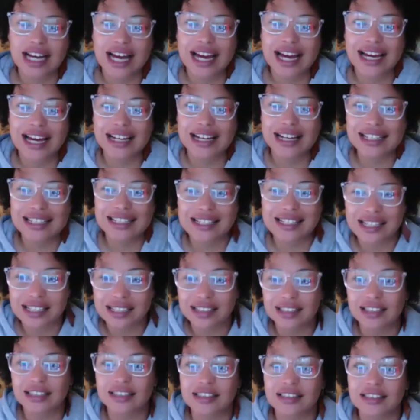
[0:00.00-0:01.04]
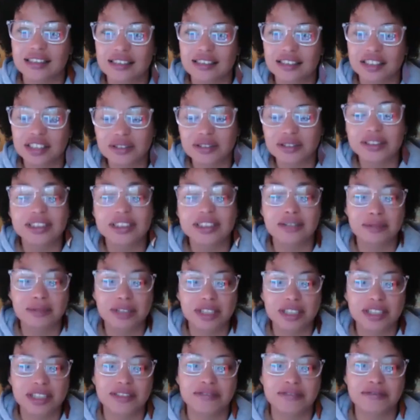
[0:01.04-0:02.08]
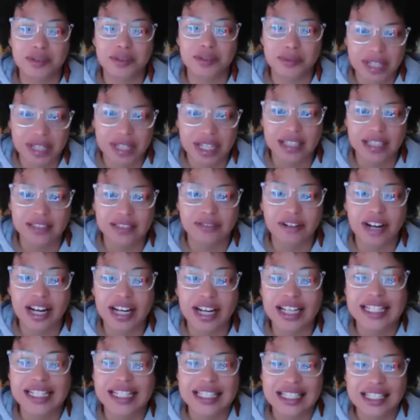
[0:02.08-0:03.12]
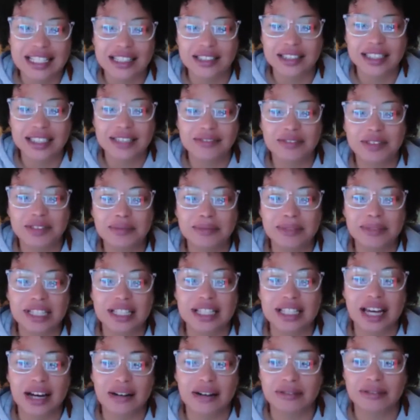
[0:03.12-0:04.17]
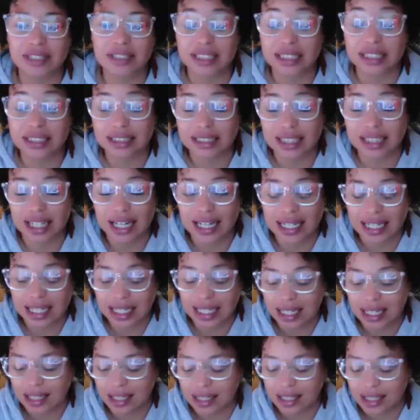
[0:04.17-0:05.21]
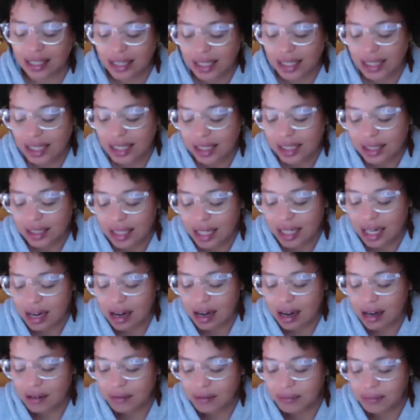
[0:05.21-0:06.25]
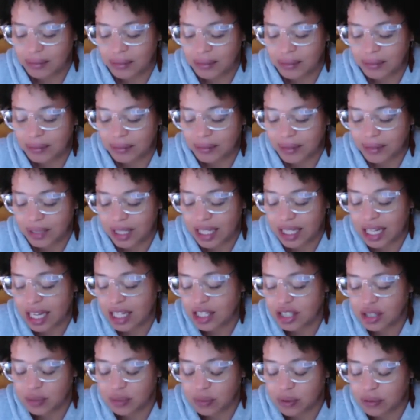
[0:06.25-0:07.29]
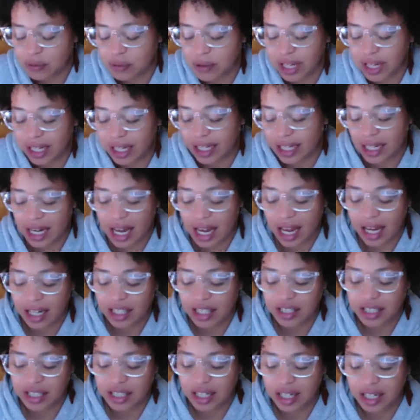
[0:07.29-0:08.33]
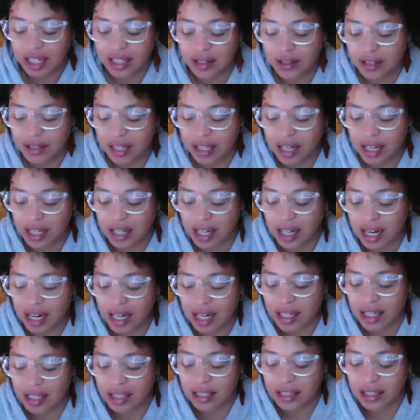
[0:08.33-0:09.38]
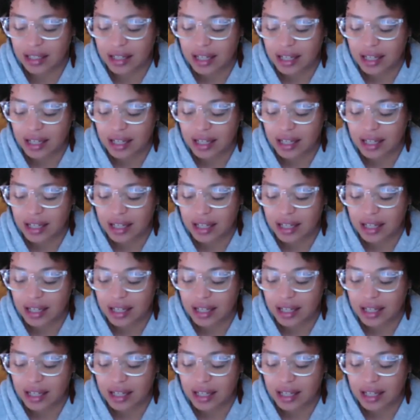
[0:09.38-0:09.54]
and it's still doing something good for me, right? It's still giving me that release that I need. And that's just one way, like in action that I know that I